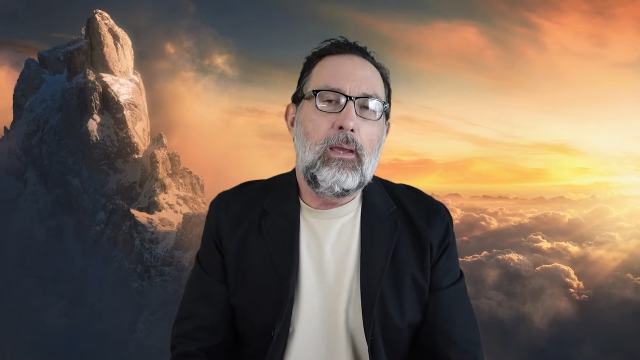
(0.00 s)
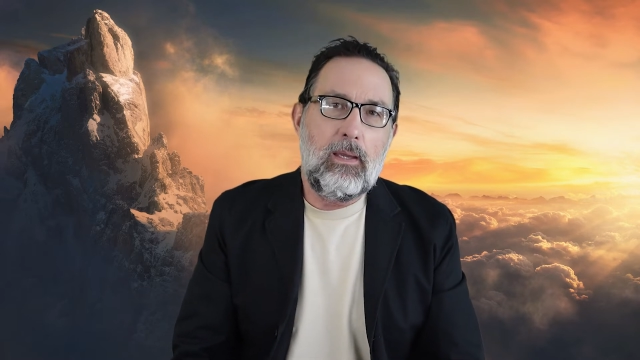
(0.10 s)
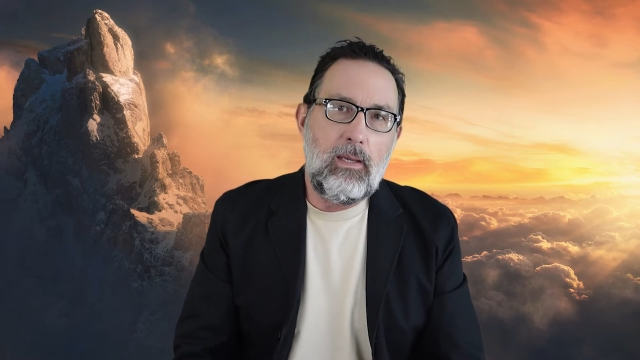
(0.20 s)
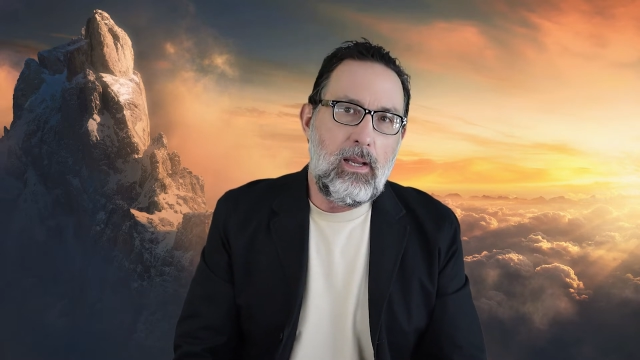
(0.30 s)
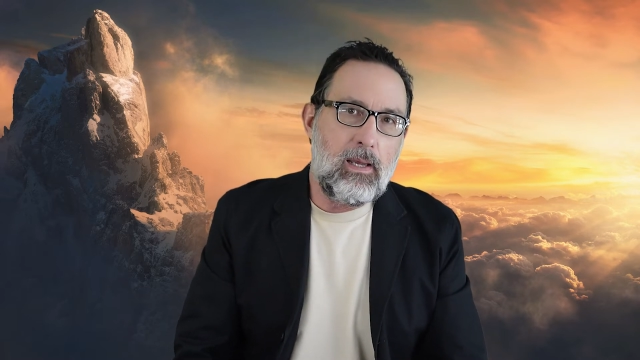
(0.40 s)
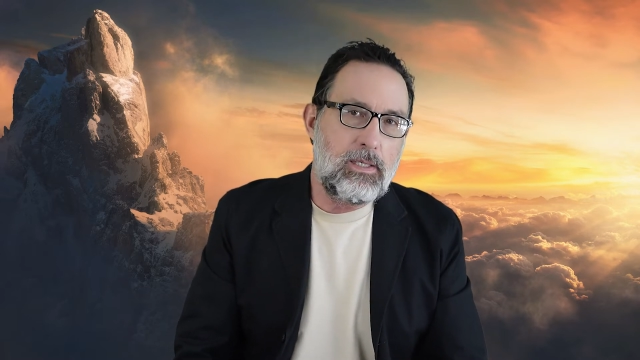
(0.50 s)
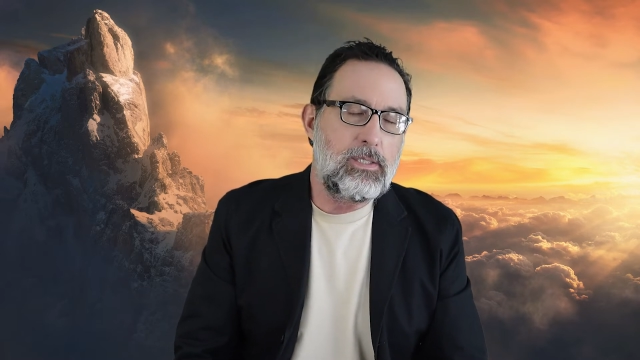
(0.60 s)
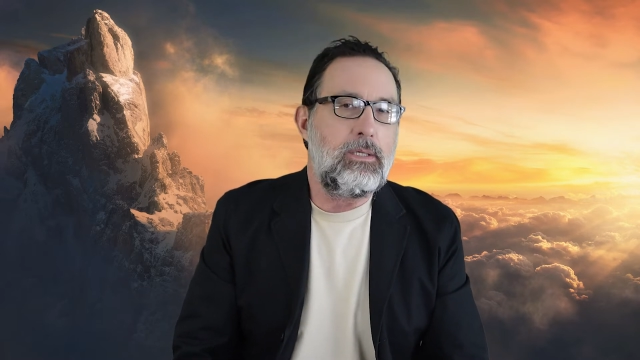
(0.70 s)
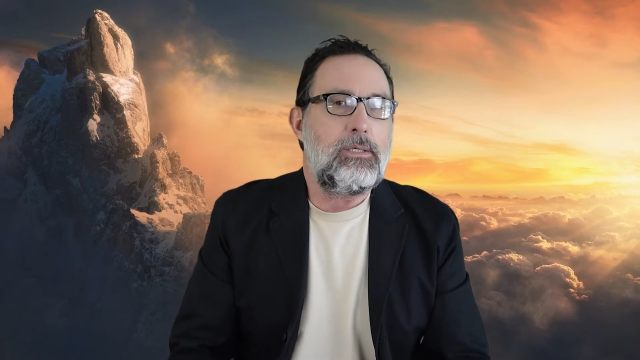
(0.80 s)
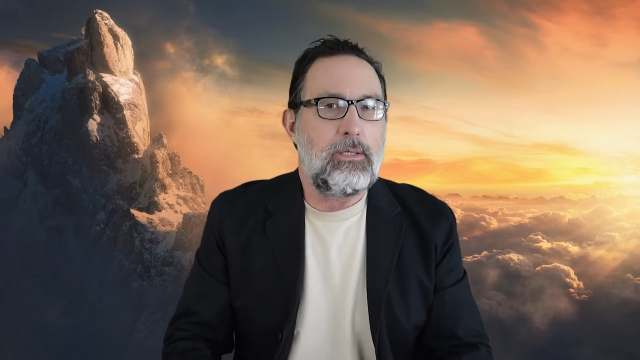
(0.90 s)
In
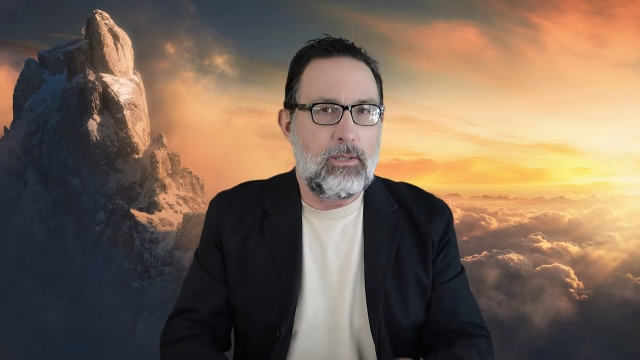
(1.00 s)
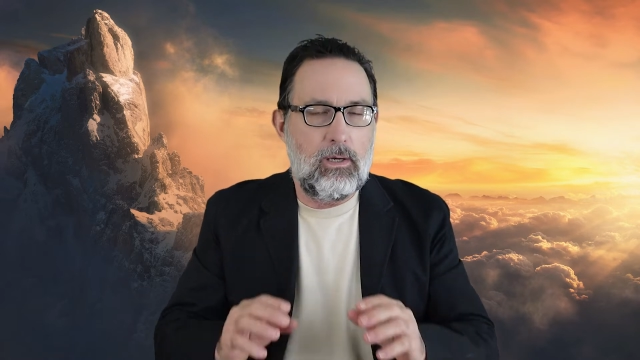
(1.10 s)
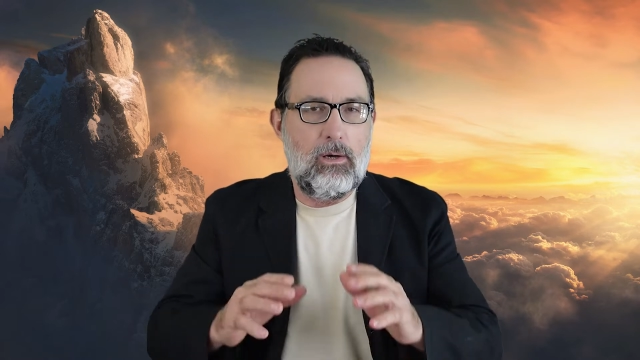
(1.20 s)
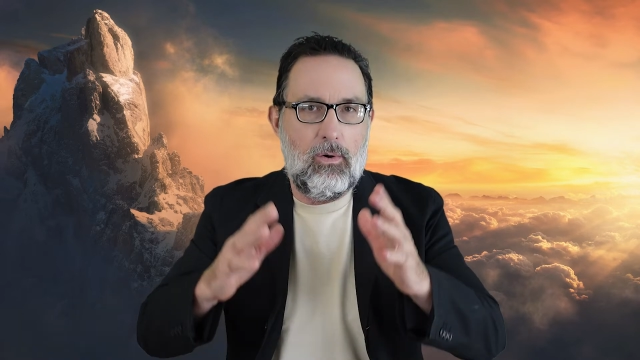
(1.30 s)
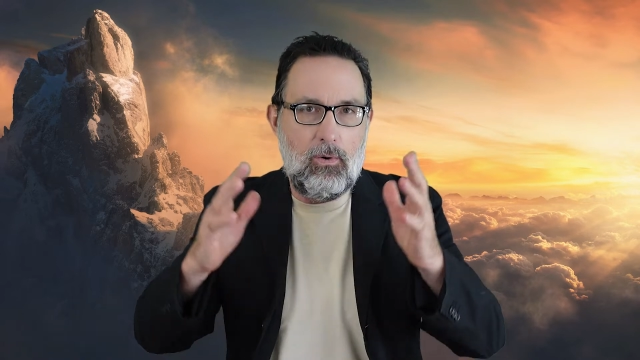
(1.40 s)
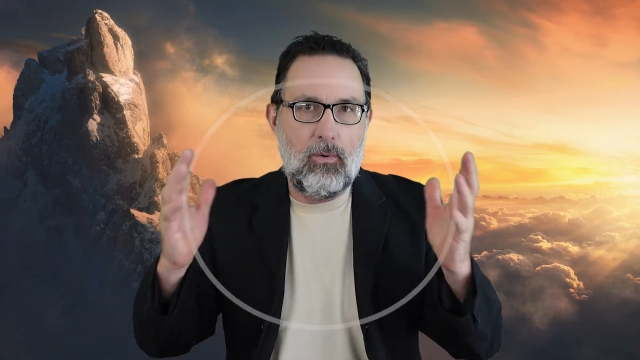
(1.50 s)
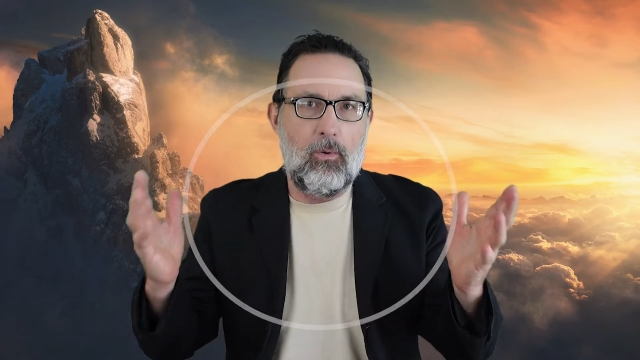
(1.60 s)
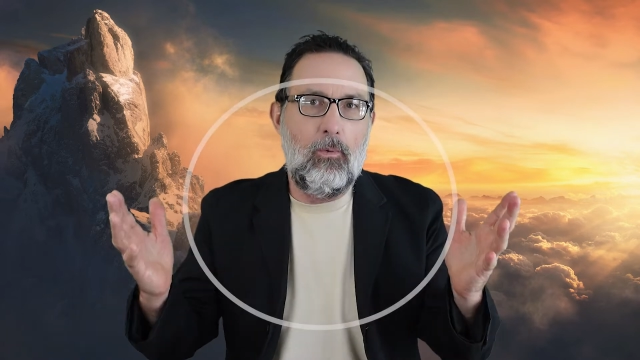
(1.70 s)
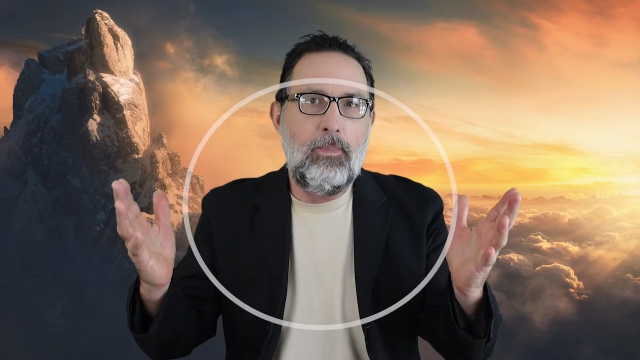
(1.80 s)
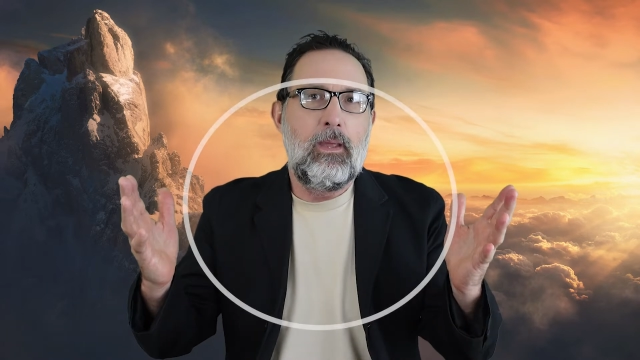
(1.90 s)
essence, the
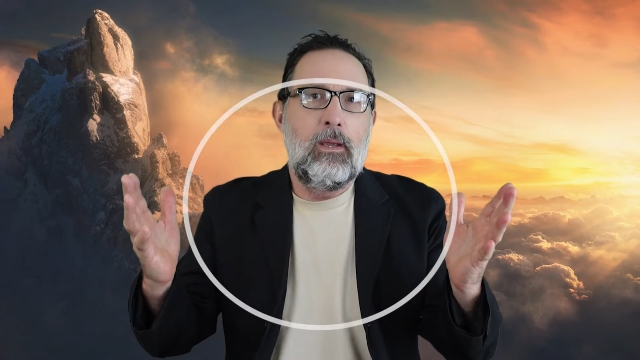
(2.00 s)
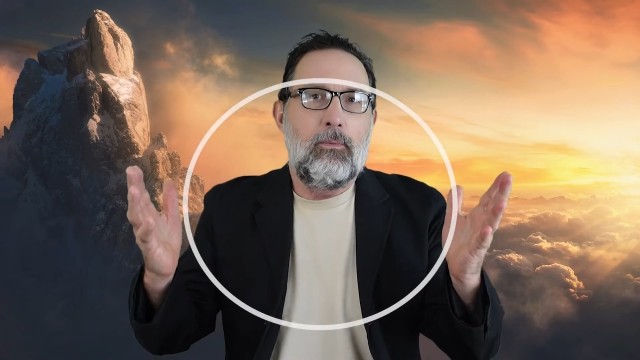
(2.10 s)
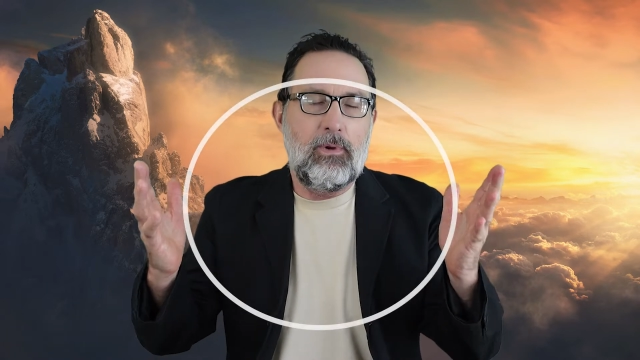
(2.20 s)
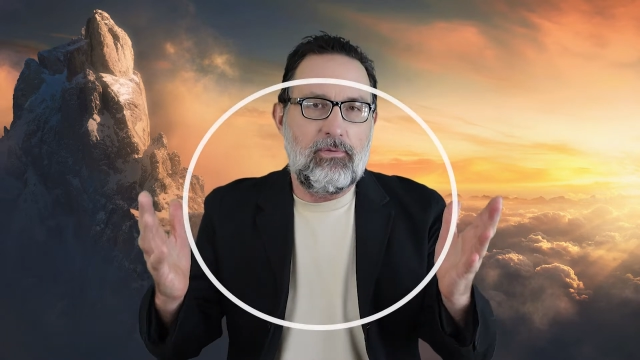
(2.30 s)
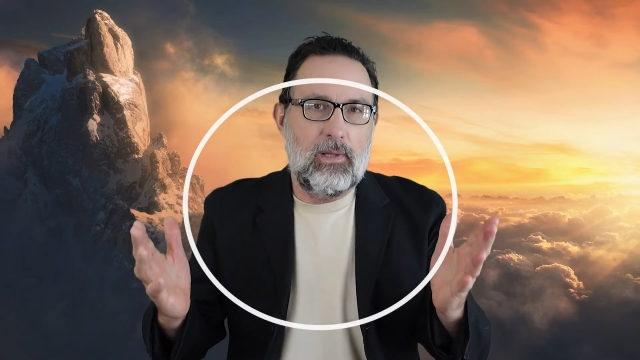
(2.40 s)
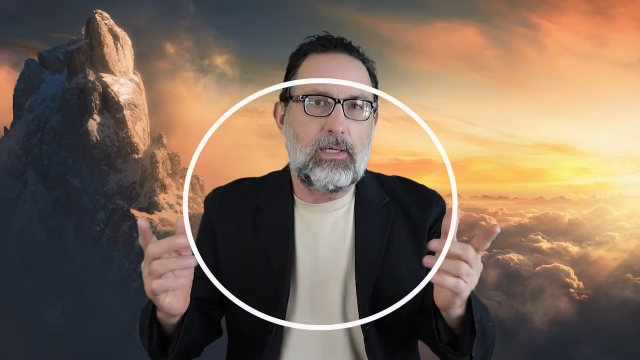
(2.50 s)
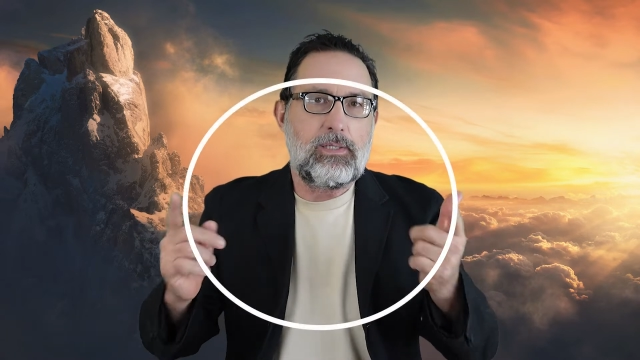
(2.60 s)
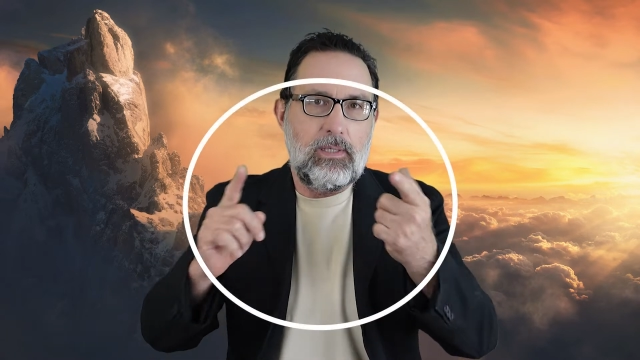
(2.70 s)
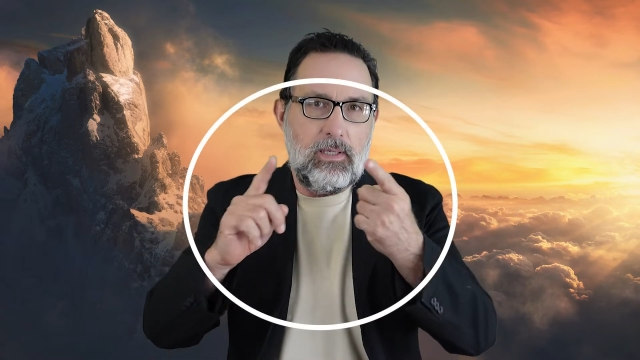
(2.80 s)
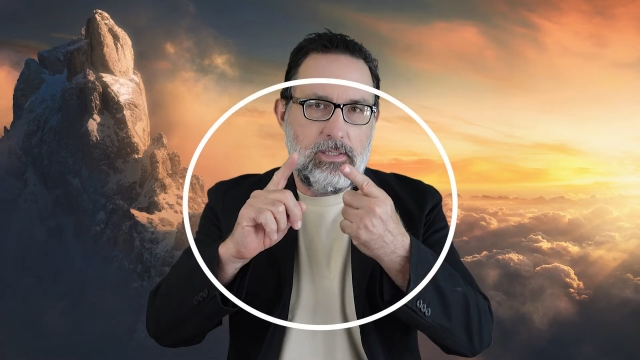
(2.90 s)
whole
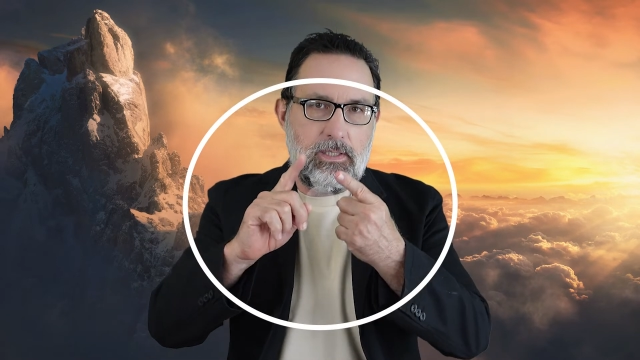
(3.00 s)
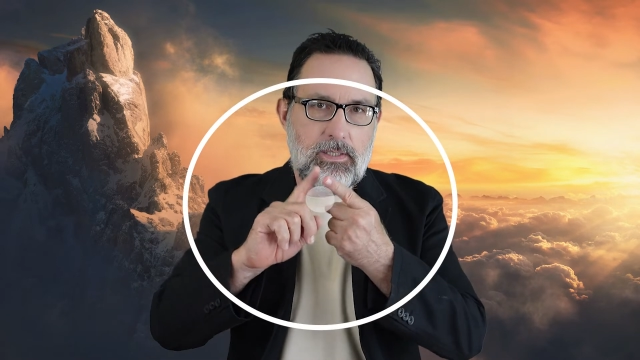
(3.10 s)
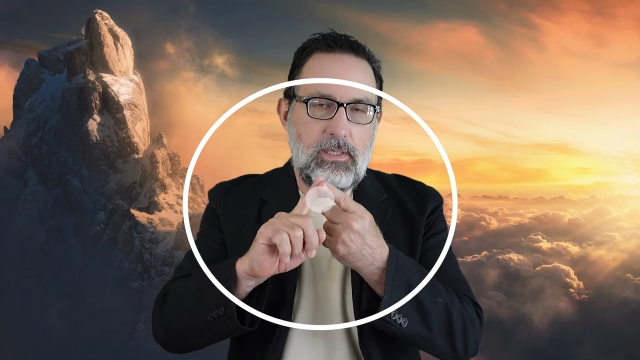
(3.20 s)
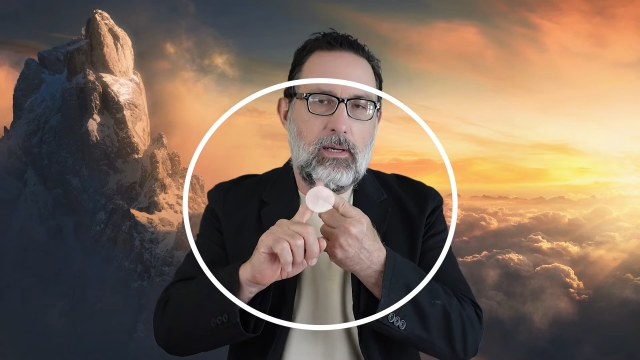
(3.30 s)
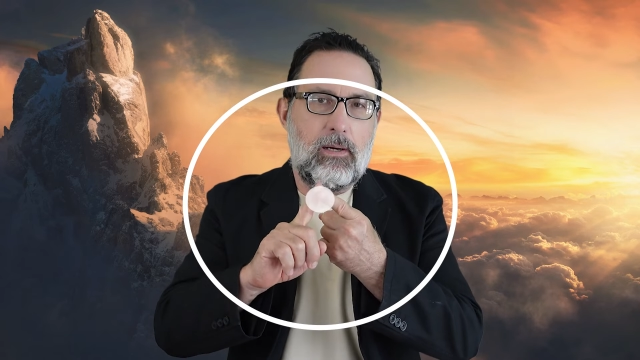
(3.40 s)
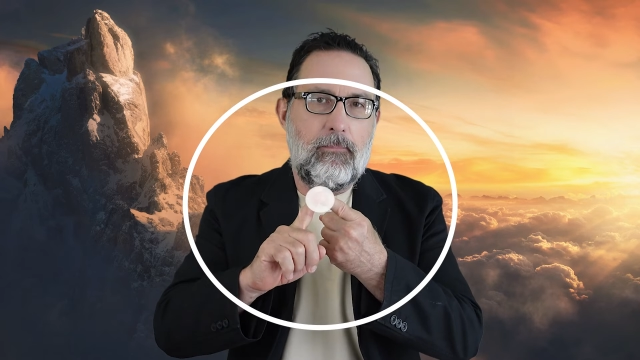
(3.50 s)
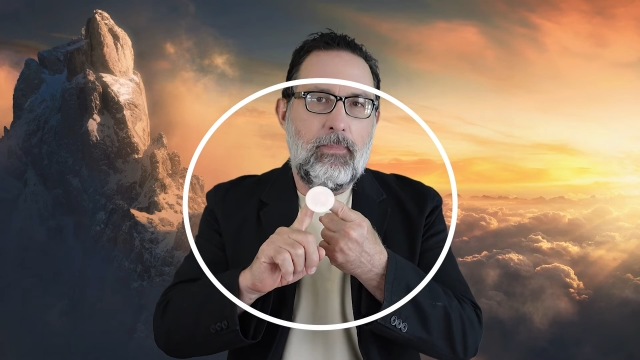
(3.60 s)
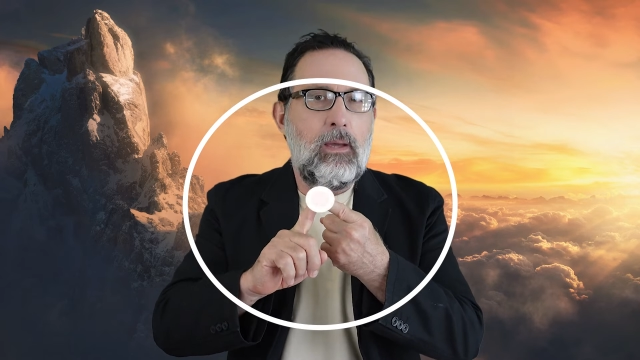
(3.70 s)
reflects its center.